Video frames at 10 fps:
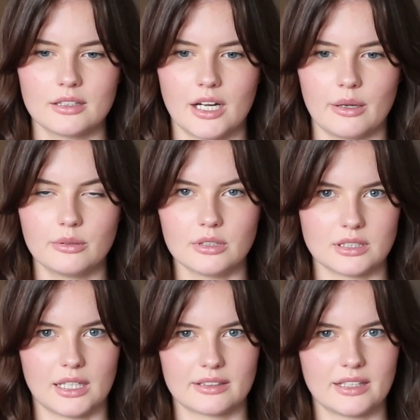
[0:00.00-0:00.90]
you know,
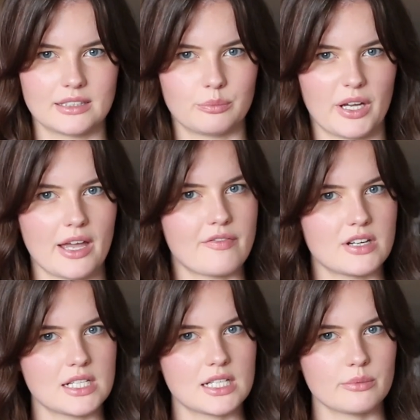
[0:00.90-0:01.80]
it's like this, we're here for
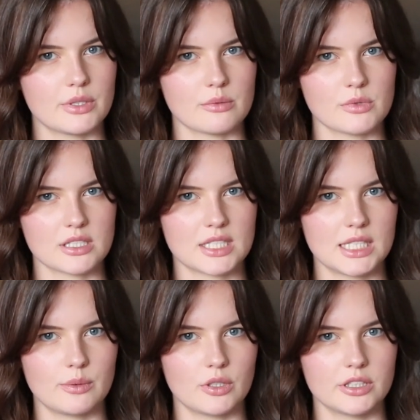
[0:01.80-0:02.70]
knitting, we don't want to
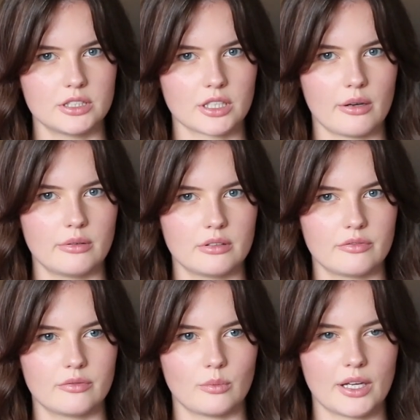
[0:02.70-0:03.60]
see where you're going
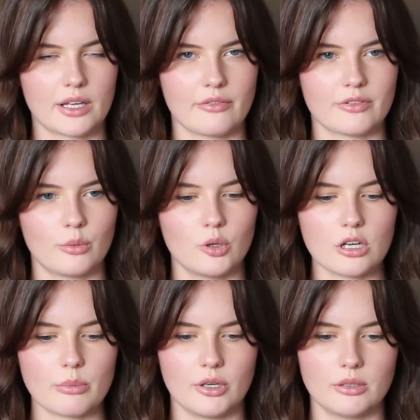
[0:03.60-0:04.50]
for a
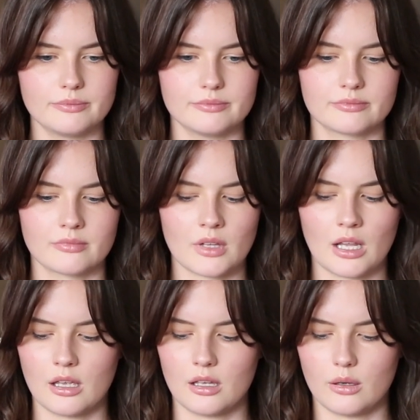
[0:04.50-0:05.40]
walk, but
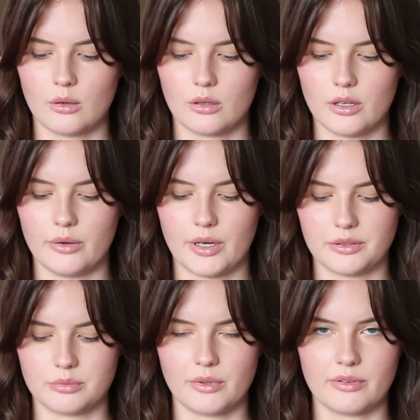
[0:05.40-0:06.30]
who
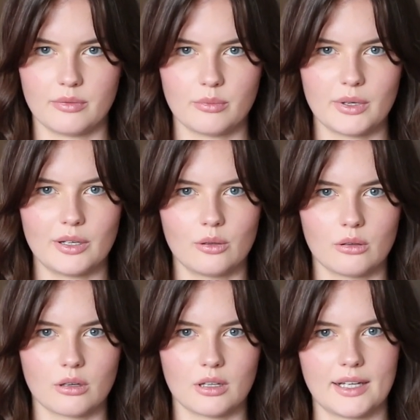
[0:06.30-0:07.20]
knows, we
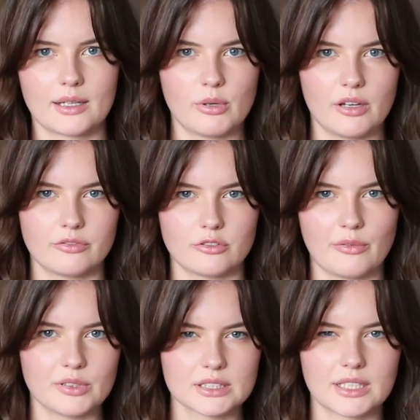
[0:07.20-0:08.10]
all like a bit of
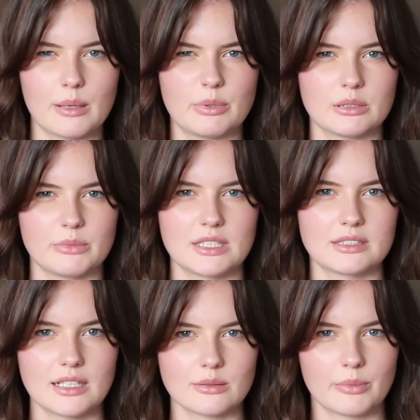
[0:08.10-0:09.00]
travel escapism these
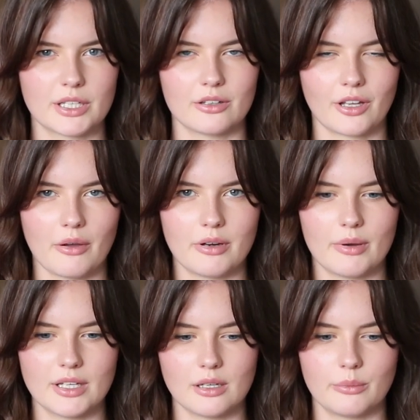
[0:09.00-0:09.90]
days, and we can't go
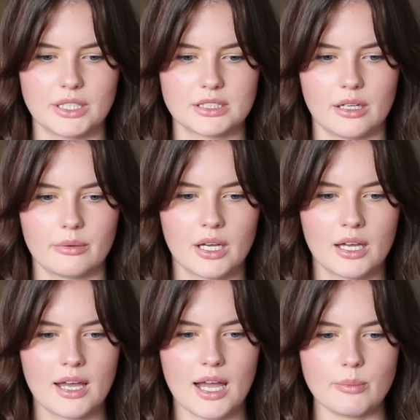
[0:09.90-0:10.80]
anywhere, don't we? So
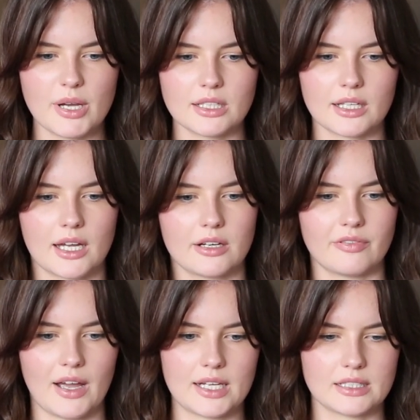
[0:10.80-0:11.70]
I might kind
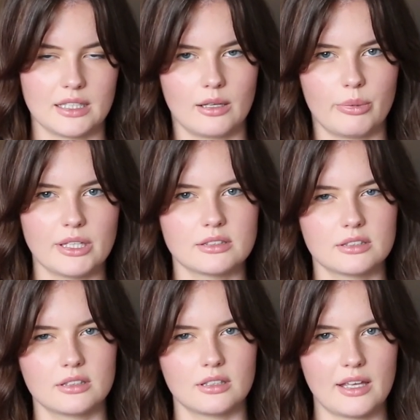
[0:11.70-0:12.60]
of add little
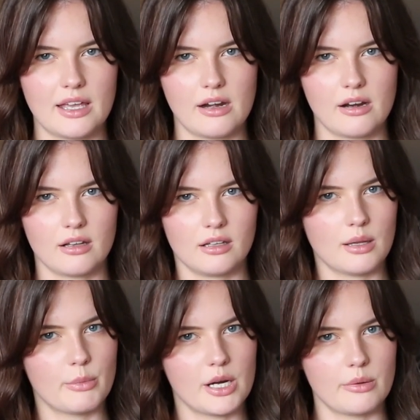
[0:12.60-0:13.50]
bits in.
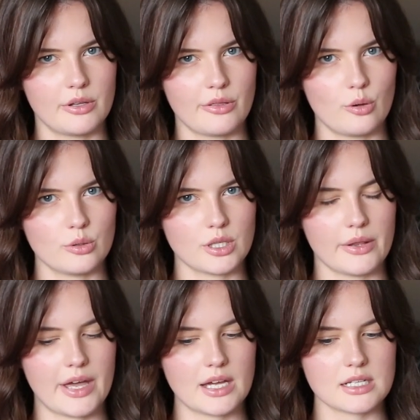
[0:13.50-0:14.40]
Let me know your thoughts
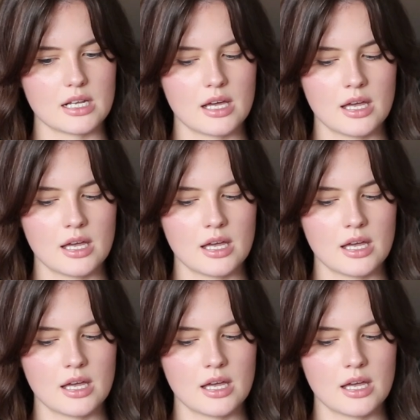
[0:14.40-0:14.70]
on that.